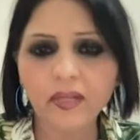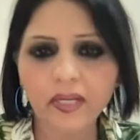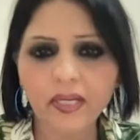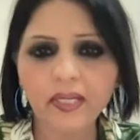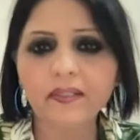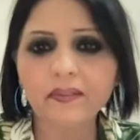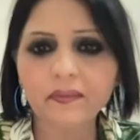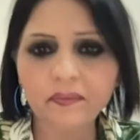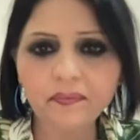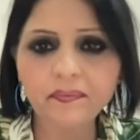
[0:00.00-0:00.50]

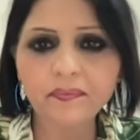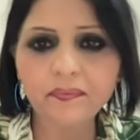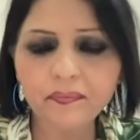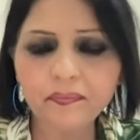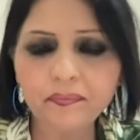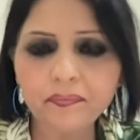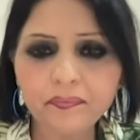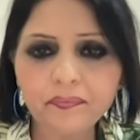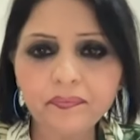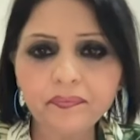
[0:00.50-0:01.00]

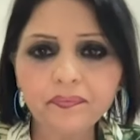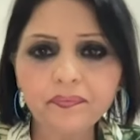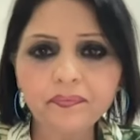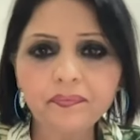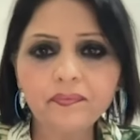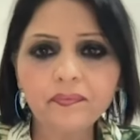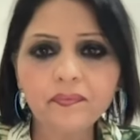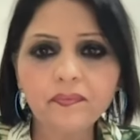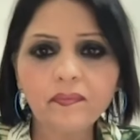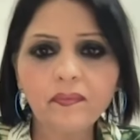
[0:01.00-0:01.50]

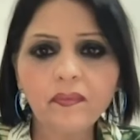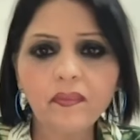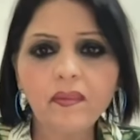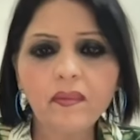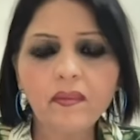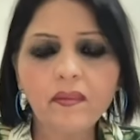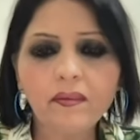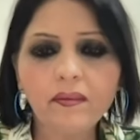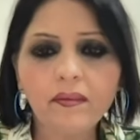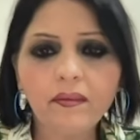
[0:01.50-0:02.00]

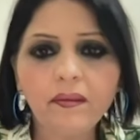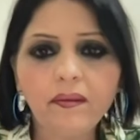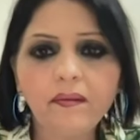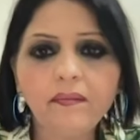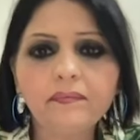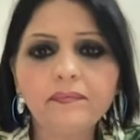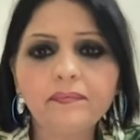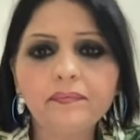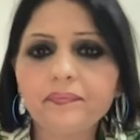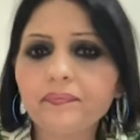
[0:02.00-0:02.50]

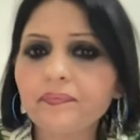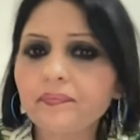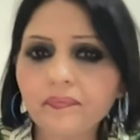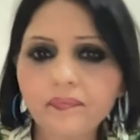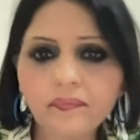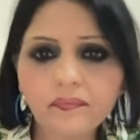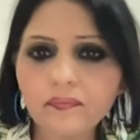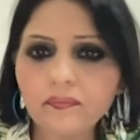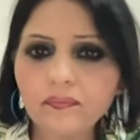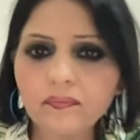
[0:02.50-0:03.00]
[no speech]